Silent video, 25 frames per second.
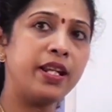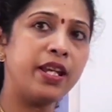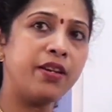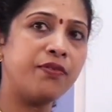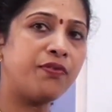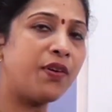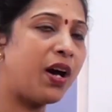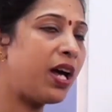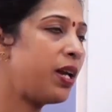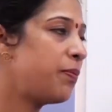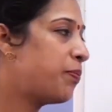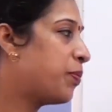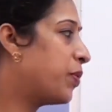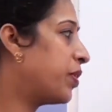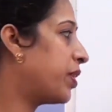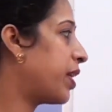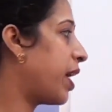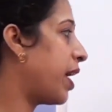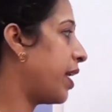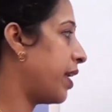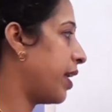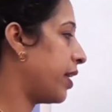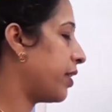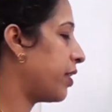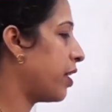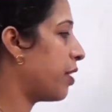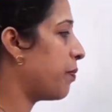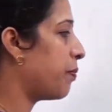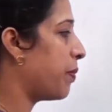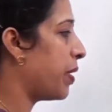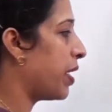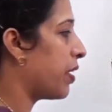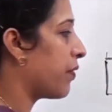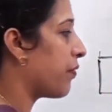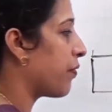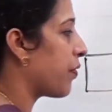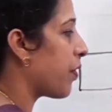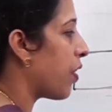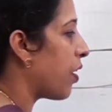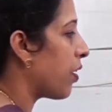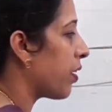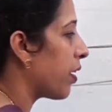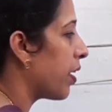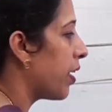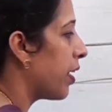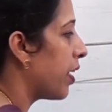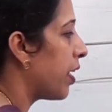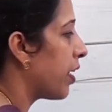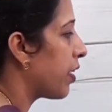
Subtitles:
if I'll put another big frog,